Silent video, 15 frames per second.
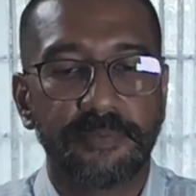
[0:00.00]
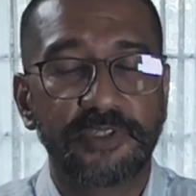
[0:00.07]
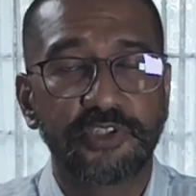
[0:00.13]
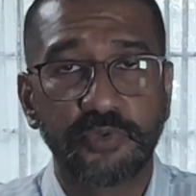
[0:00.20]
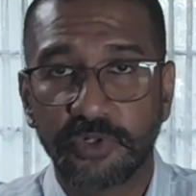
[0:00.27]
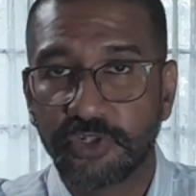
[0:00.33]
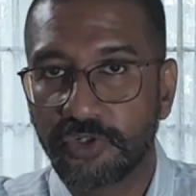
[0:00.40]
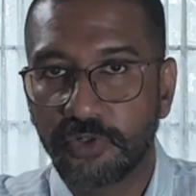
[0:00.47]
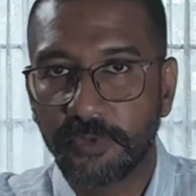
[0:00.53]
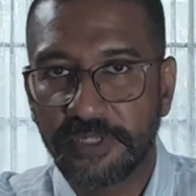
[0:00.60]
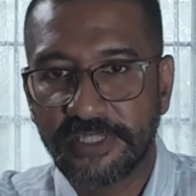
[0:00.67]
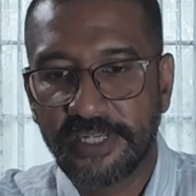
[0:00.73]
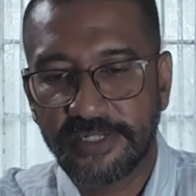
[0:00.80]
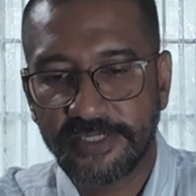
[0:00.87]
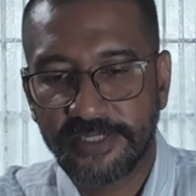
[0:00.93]
but you want to know
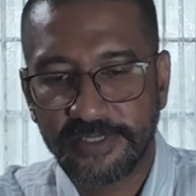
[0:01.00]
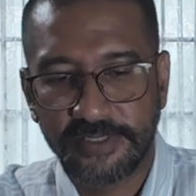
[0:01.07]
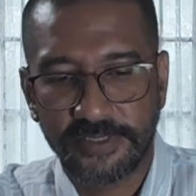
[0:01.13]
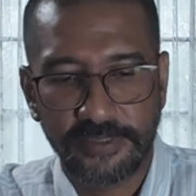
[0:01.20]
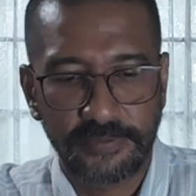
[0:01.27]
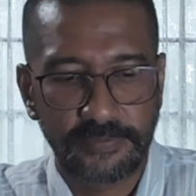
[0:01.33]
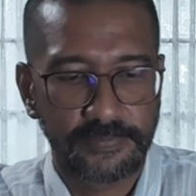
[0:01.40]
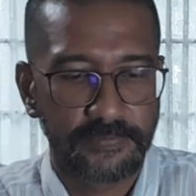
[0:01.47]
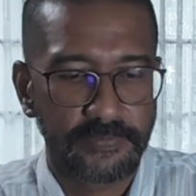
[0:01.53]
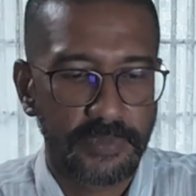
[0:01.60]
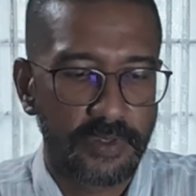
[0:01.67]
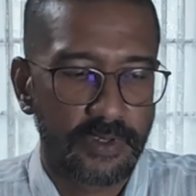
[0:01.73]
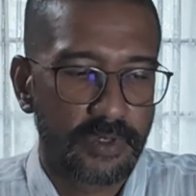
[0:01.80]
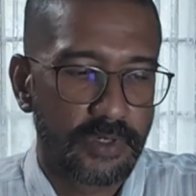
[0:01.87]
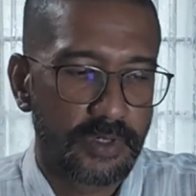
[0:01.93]
what that is.
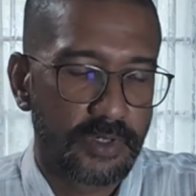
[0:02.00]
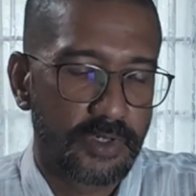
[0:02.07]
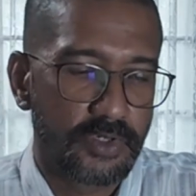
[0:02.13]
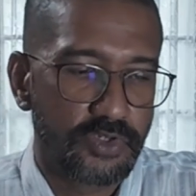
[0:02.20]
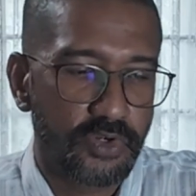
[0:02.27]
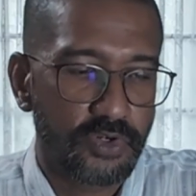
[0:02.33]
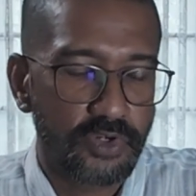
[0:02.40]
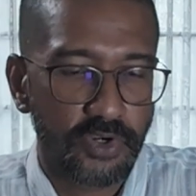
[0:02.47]
Your